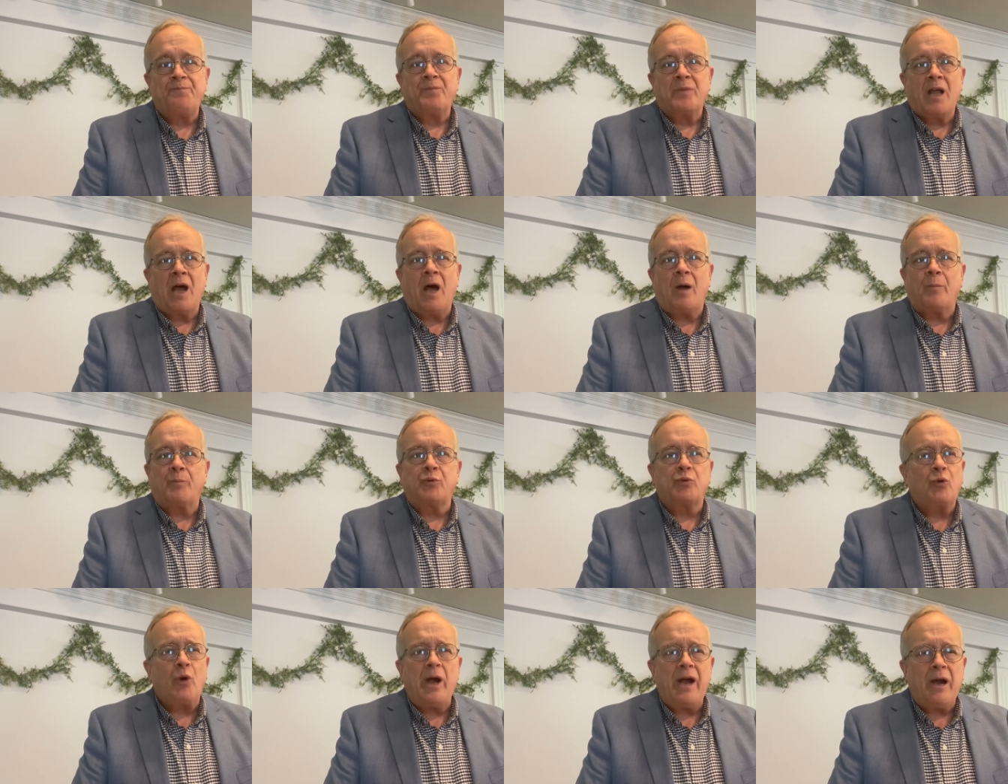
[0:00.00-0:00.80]
Uh,
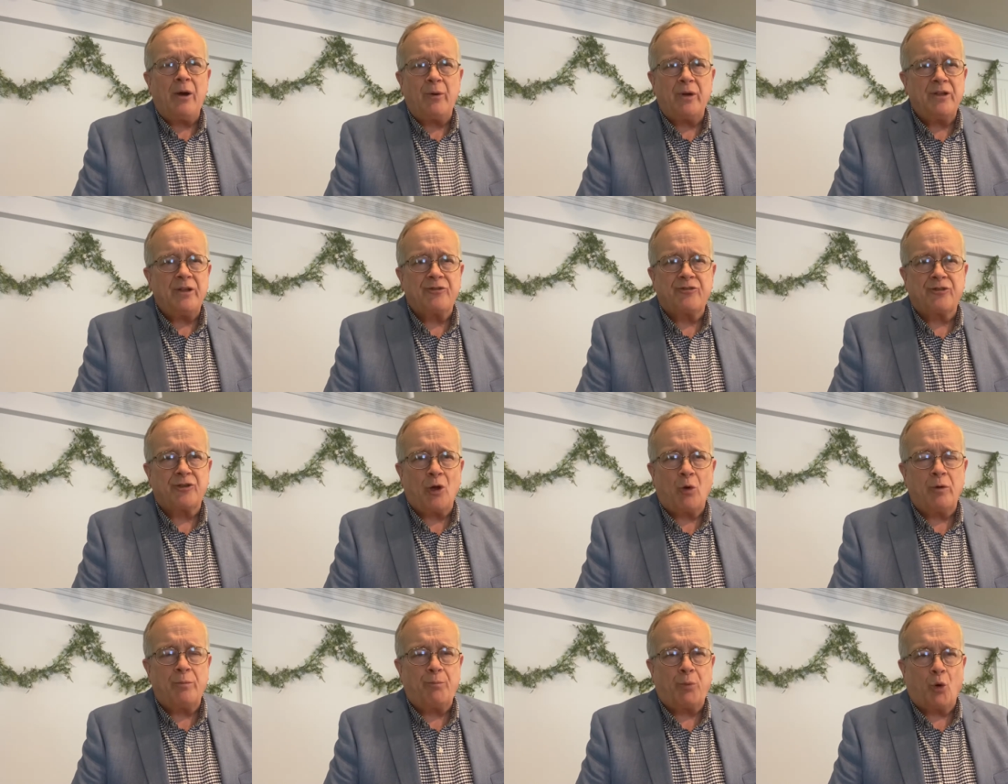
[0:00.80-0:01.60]
prayer is
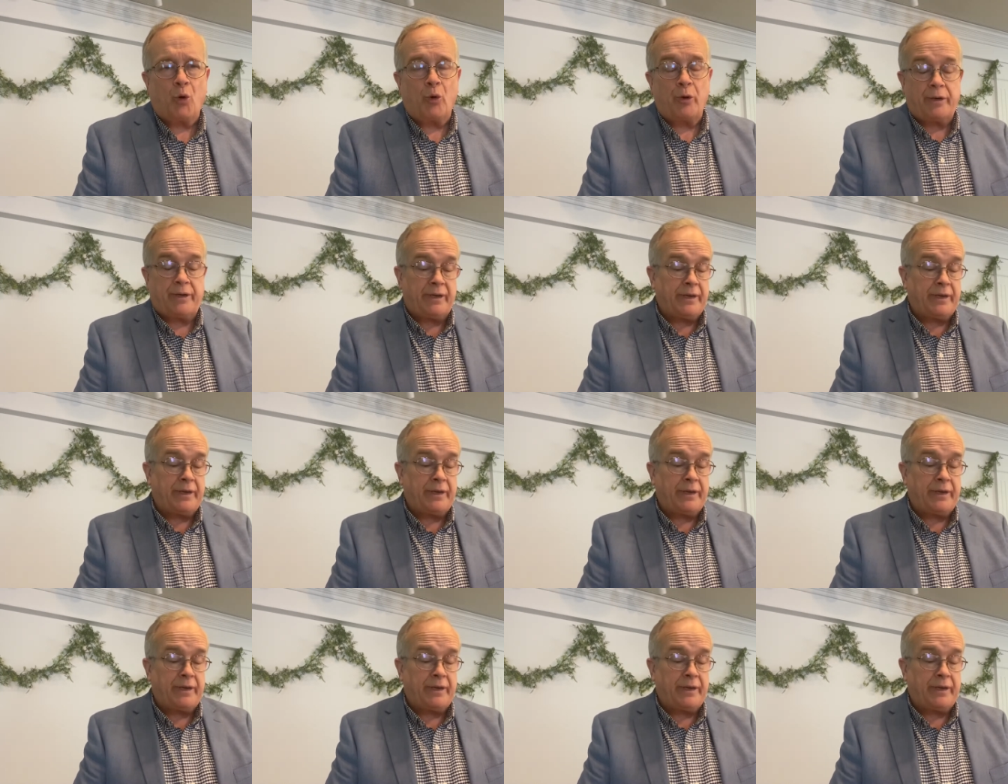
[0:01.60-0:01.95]
so important.